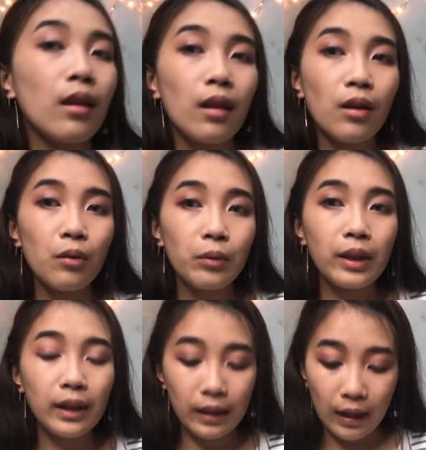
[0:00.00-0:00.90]
They don't
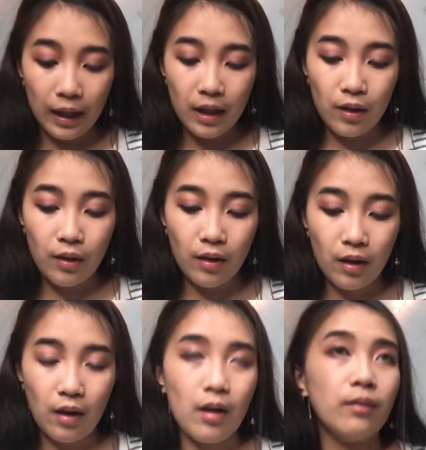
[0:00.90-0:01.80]
really like
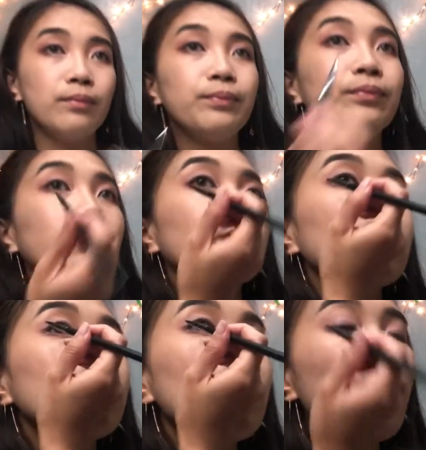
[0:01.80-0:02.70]
the
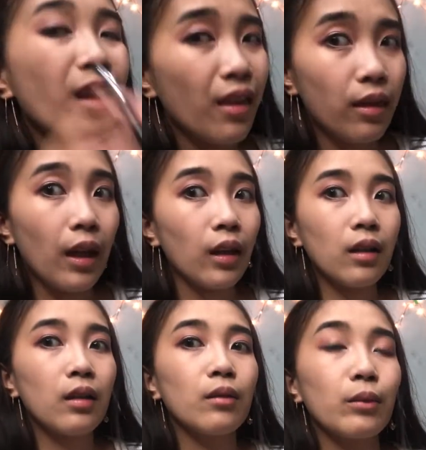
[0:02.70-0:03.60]
thick,
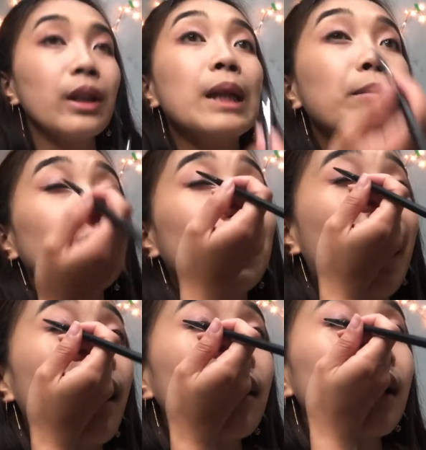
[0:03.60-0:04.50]
really
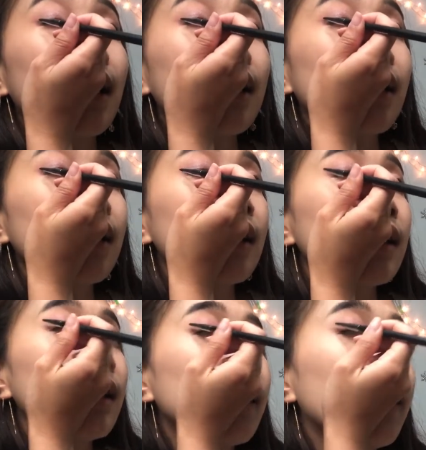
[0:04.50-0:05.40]
black liner
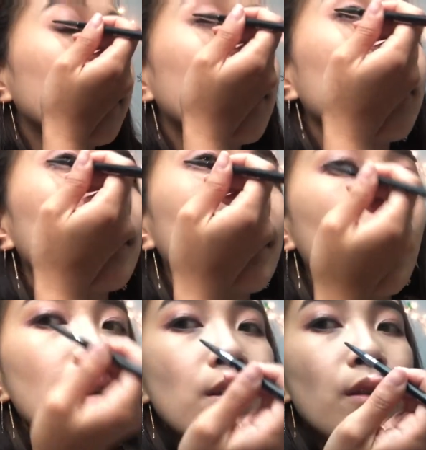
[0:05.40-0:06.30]
in
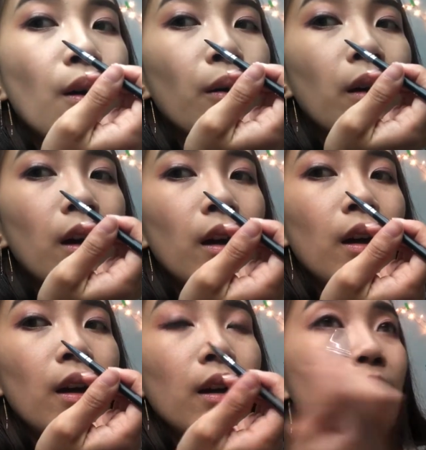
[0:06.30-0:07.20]
Korea, so
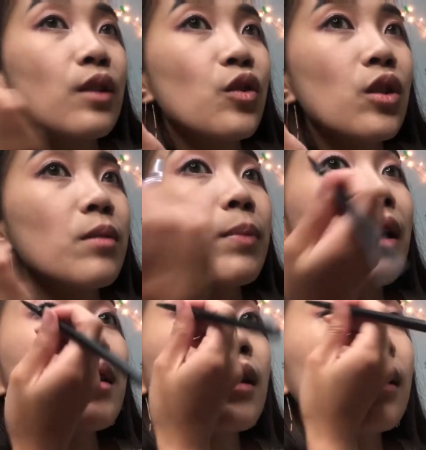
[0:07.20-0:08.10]
it's just
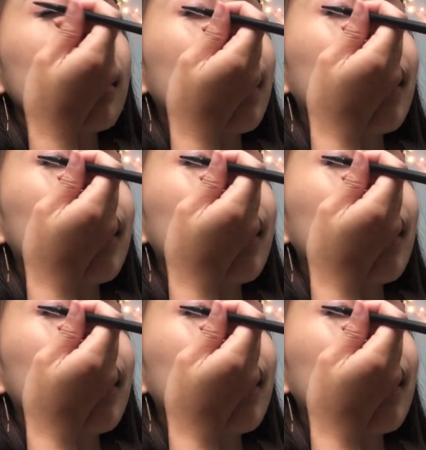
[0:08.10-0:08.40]
basically a